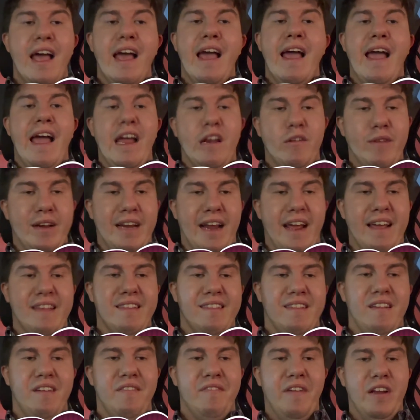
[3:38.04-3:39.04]
Anyway guys,
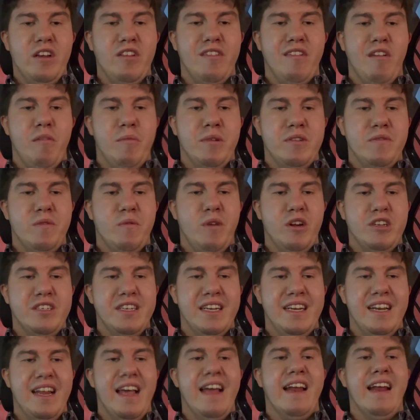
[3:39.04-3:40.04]
thank you so much for
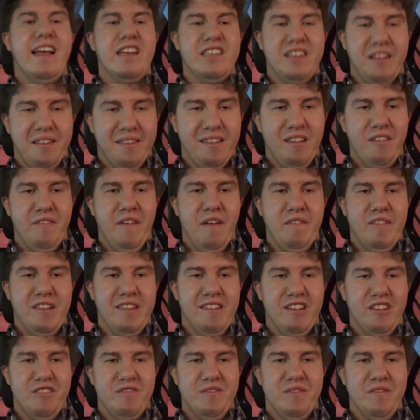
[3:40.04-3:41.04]
watching and I shall see you very
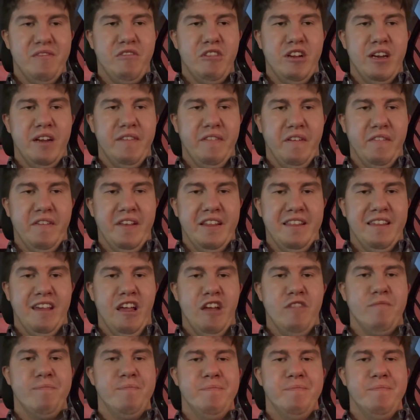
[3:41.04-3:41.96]
soon for another video.